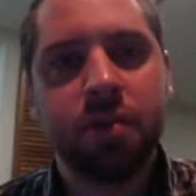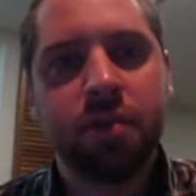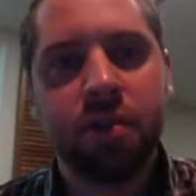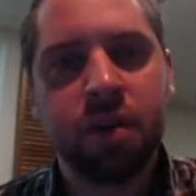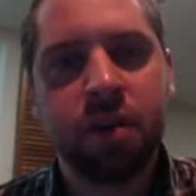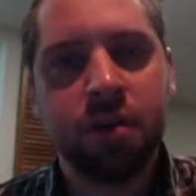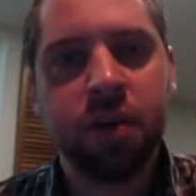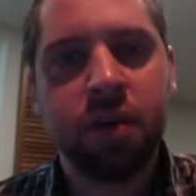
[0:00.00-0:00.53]
these
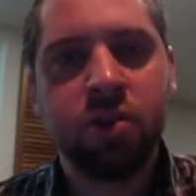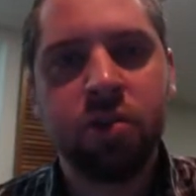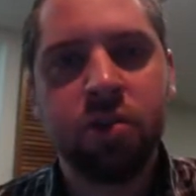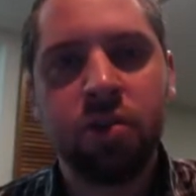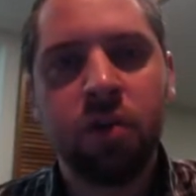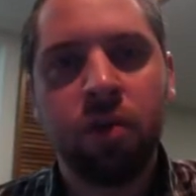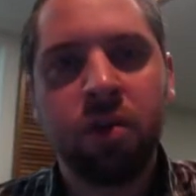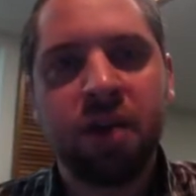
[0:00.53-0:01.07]
conventions
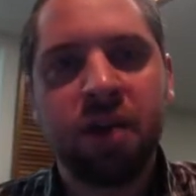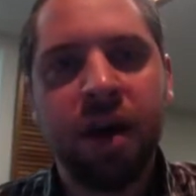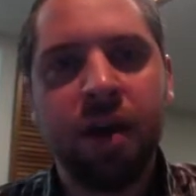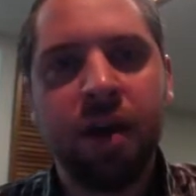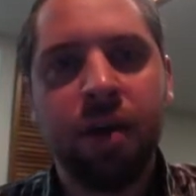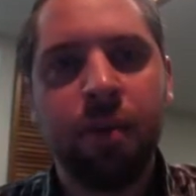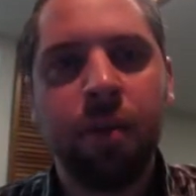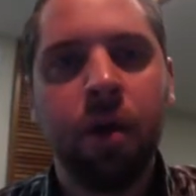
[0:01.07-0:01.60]
over
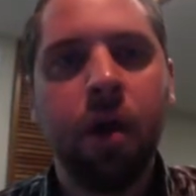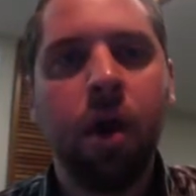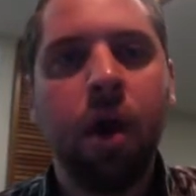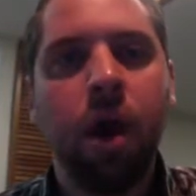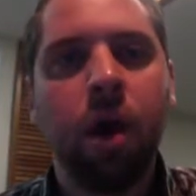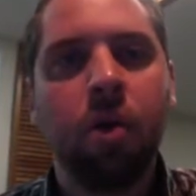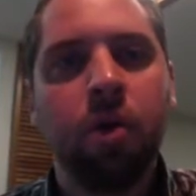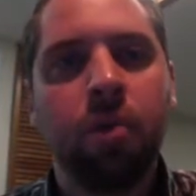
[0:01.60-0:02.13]
time
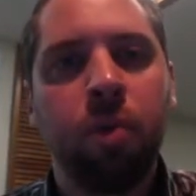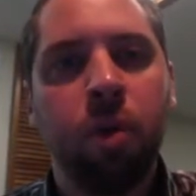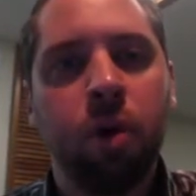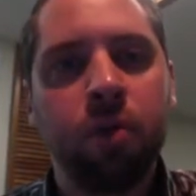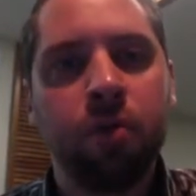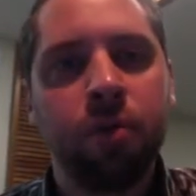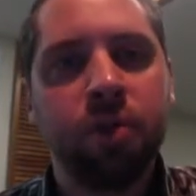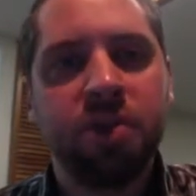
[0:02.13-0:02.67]
are
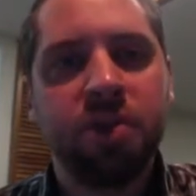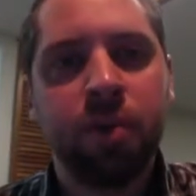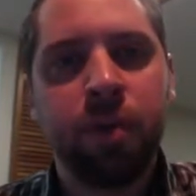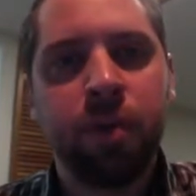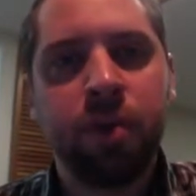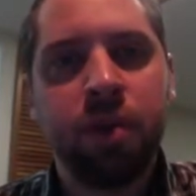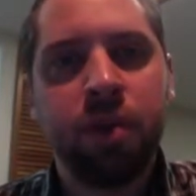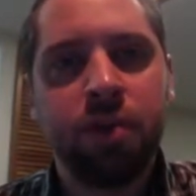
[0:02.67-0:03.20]
important for the
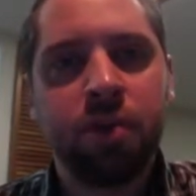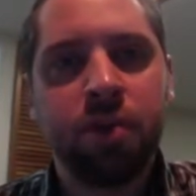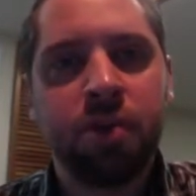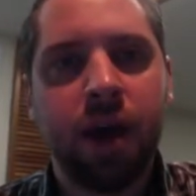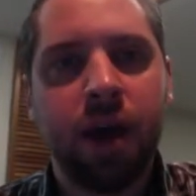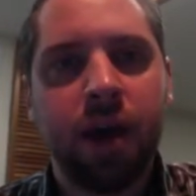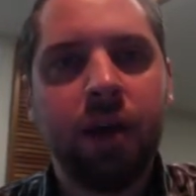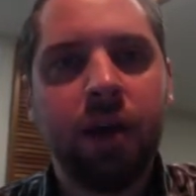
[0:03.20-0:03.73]
stability of
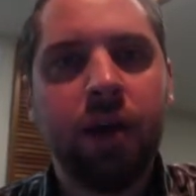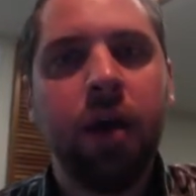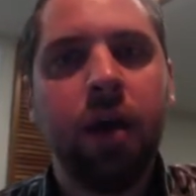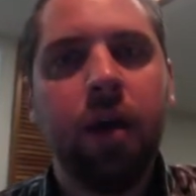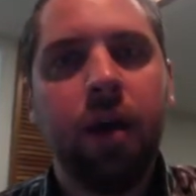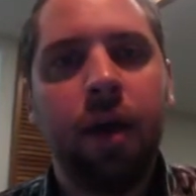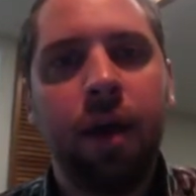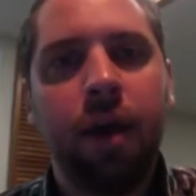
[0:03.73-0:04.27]
society
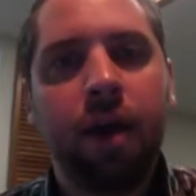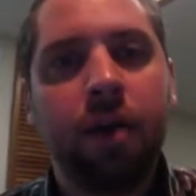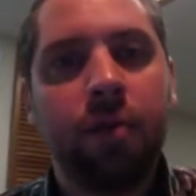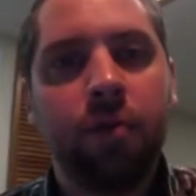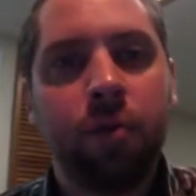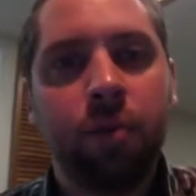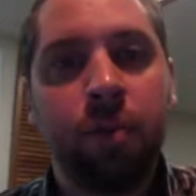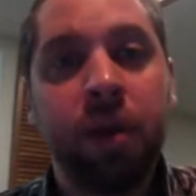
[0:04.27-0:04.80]
and
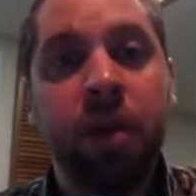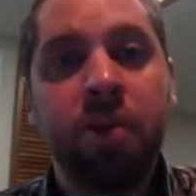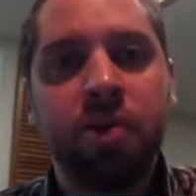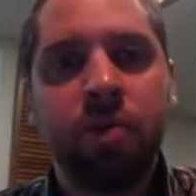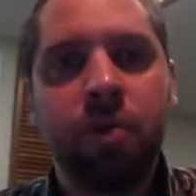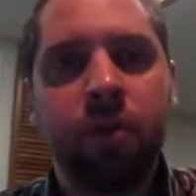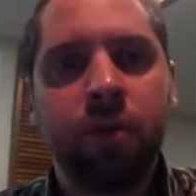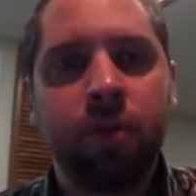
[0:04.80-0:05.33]
for peace
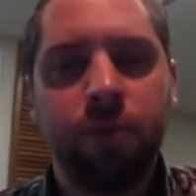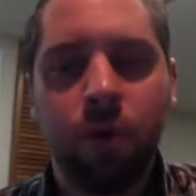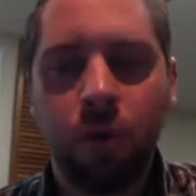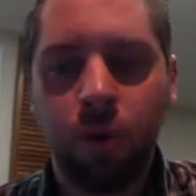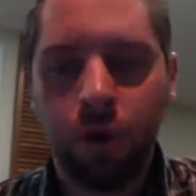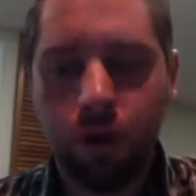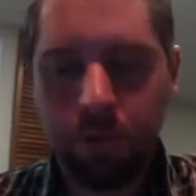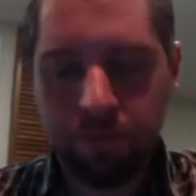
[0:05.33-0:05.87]
moving
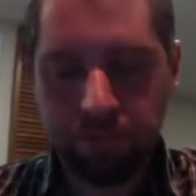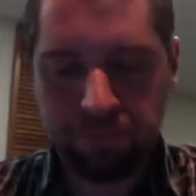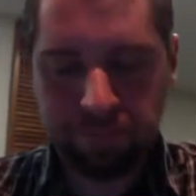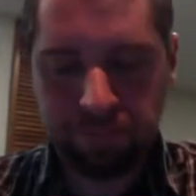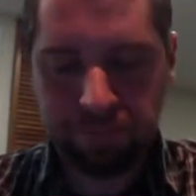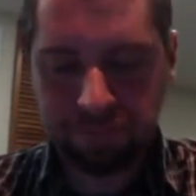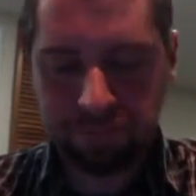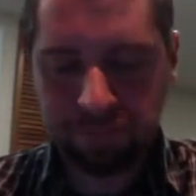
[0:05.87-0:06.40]
forward.
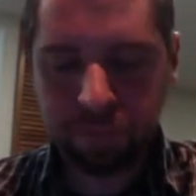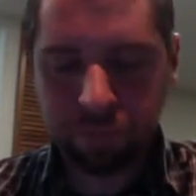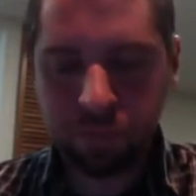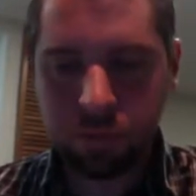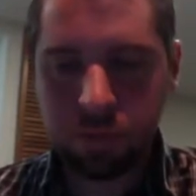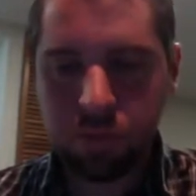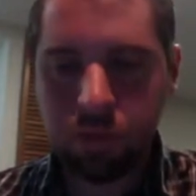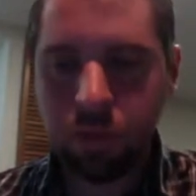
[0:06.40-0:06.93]

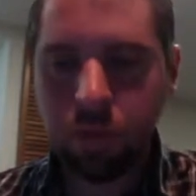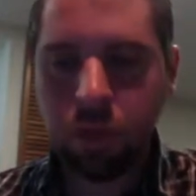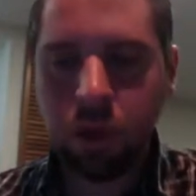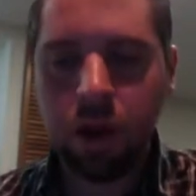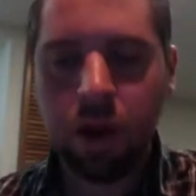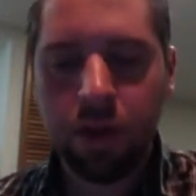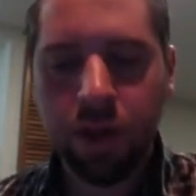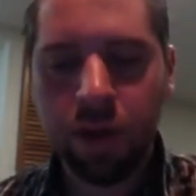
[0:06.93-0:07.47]

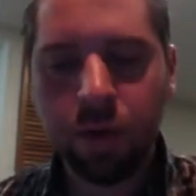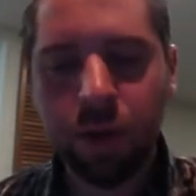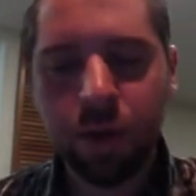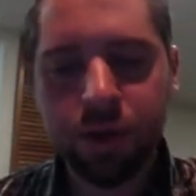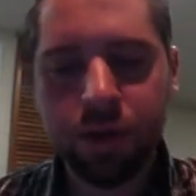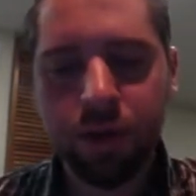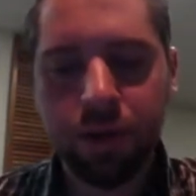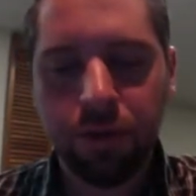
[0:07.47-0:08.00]
All right, then if we go
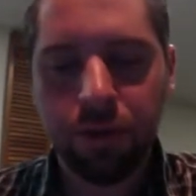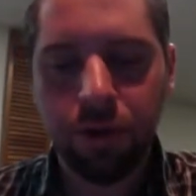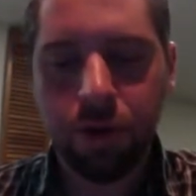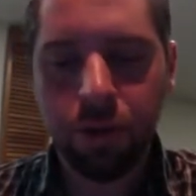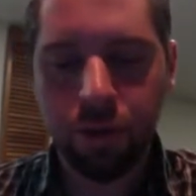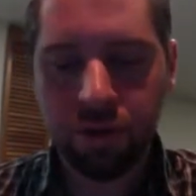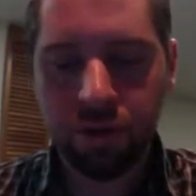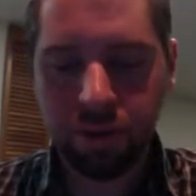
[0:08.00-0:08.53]
to the
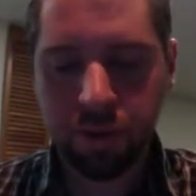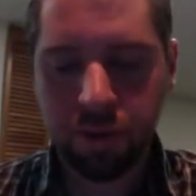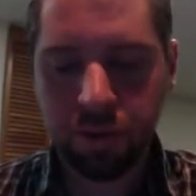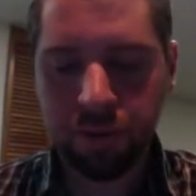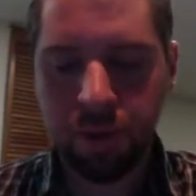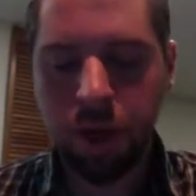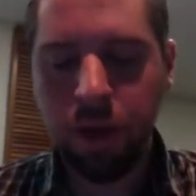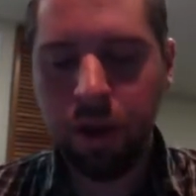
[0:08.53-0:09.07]
third
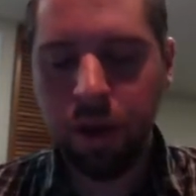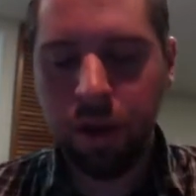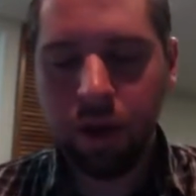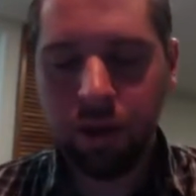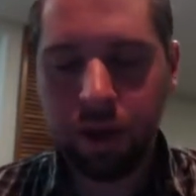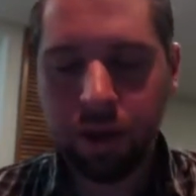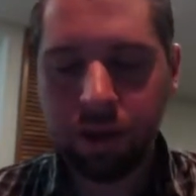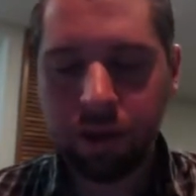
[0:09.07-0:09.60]
principle, he
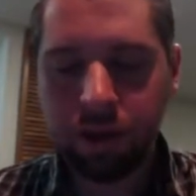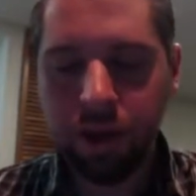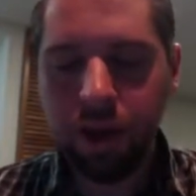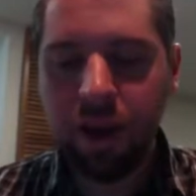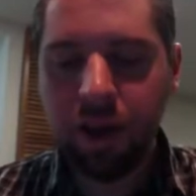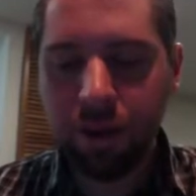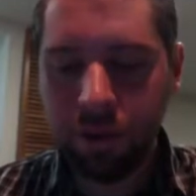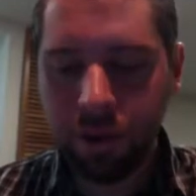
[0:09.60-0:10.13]
writes,
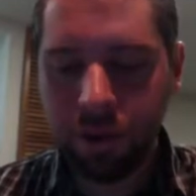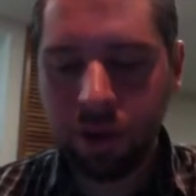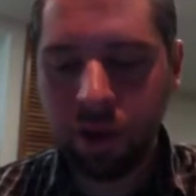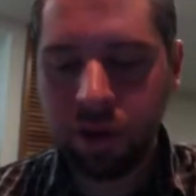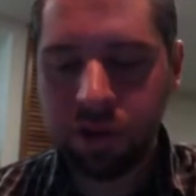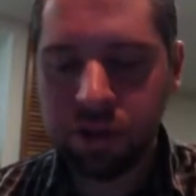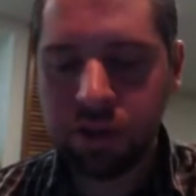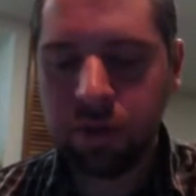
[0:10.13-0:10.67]
third,
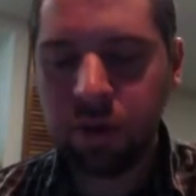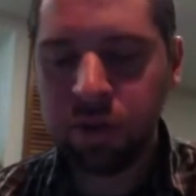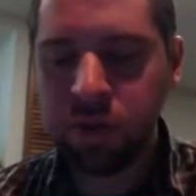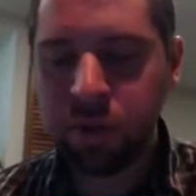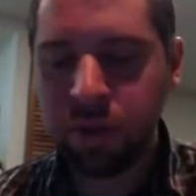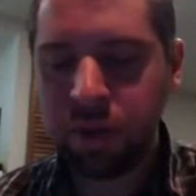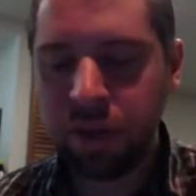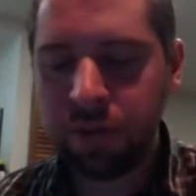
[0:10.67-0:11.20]
conservatives
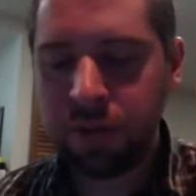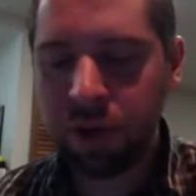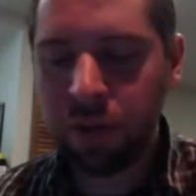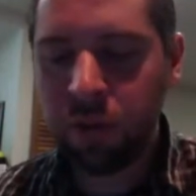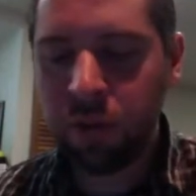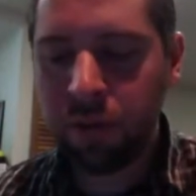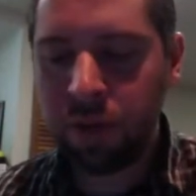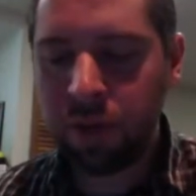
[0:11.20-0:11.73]
believe in
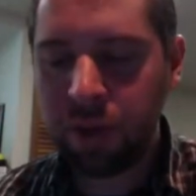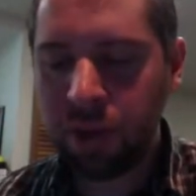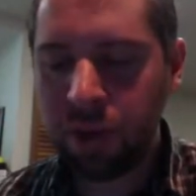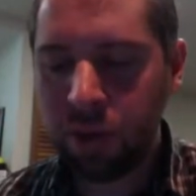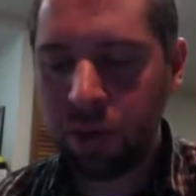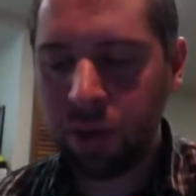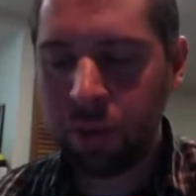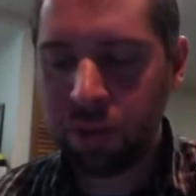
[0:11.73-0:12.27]
what may be
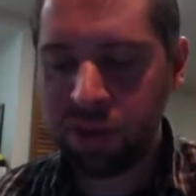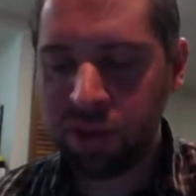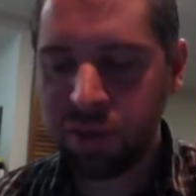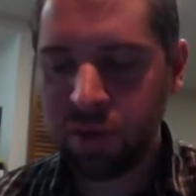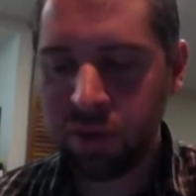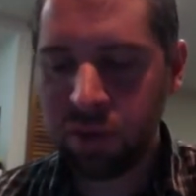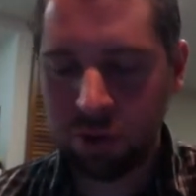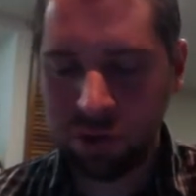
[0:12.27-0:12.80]
called the
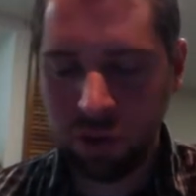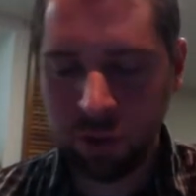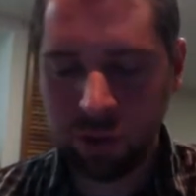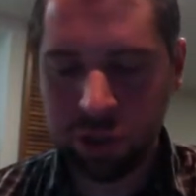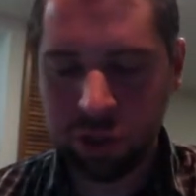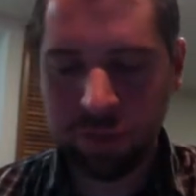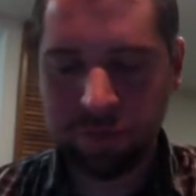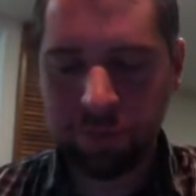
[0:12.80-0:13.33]
principle of prescription.